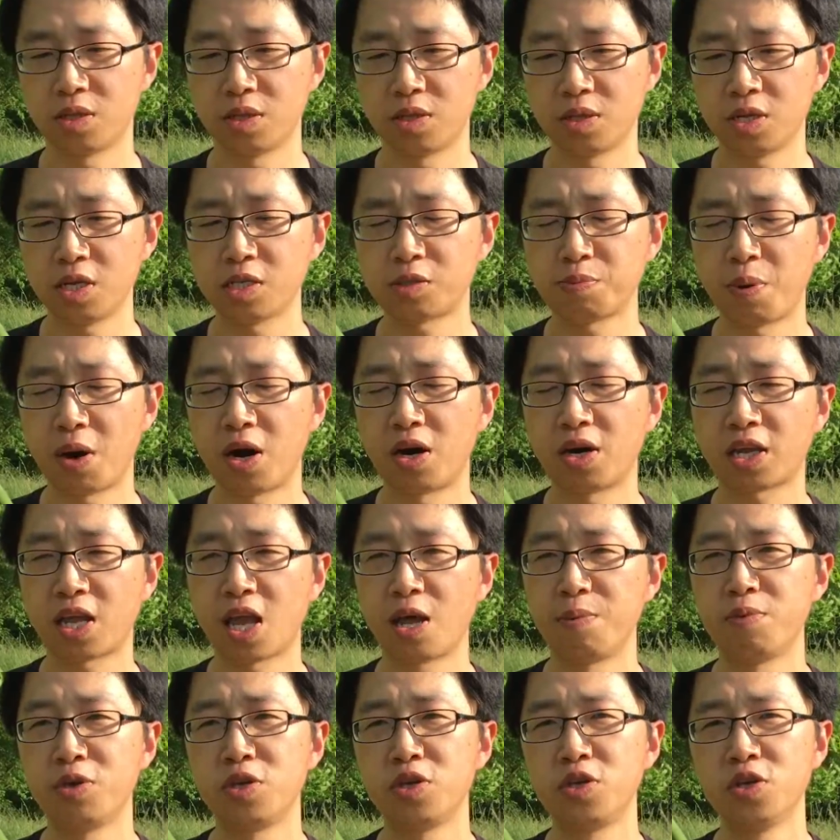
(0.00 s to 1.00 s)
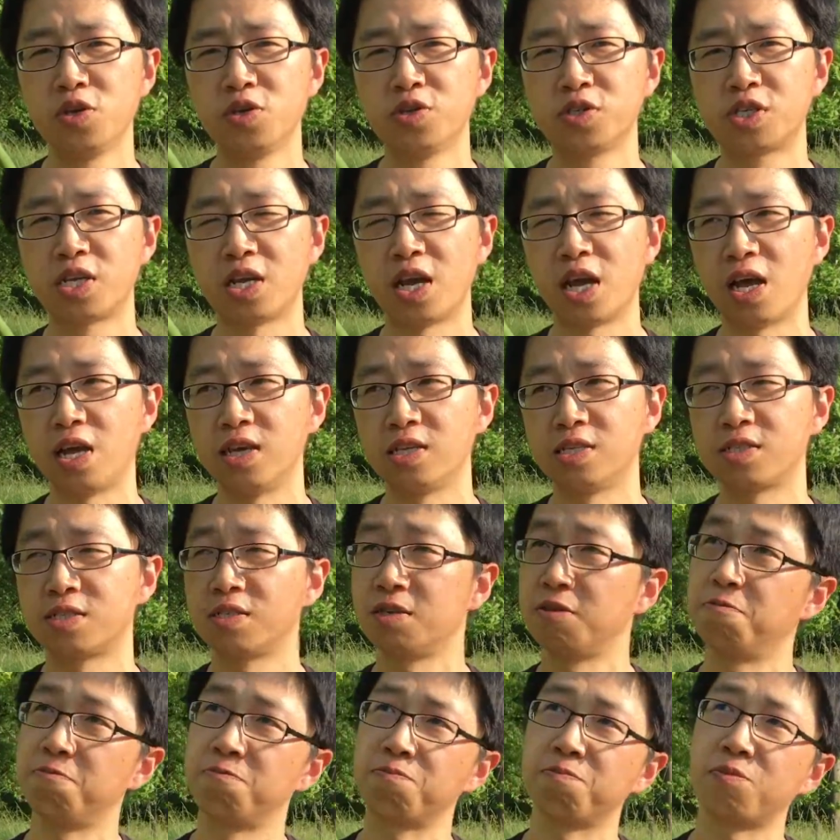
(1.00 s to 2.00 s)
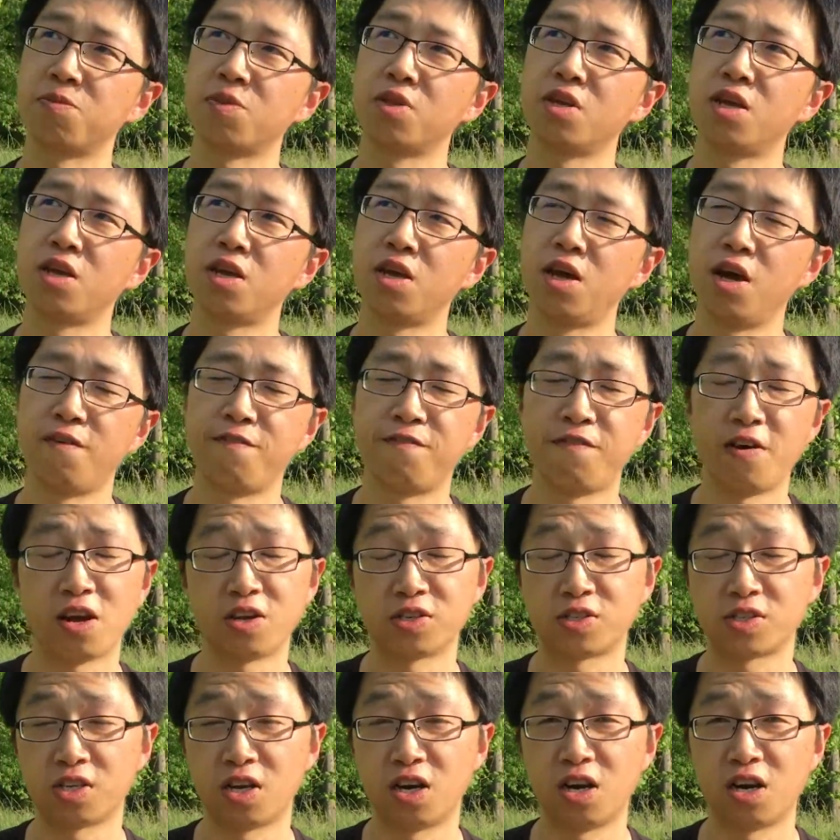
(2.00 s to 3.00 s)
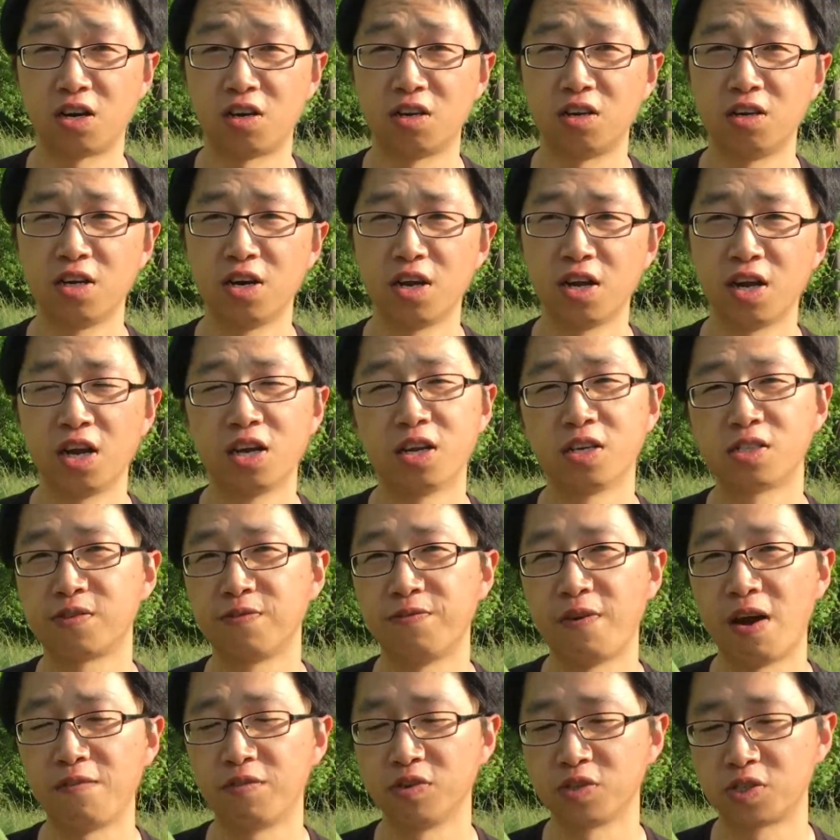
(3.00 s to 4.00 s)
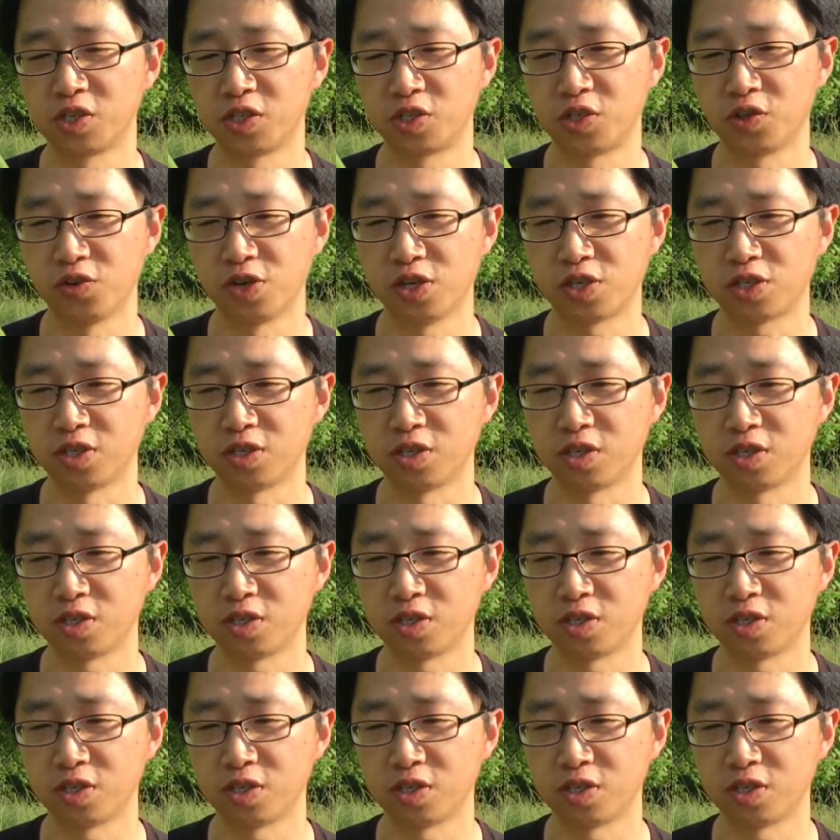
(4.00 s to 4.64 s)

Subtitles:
this part can be used as a fire starter in a survival situation.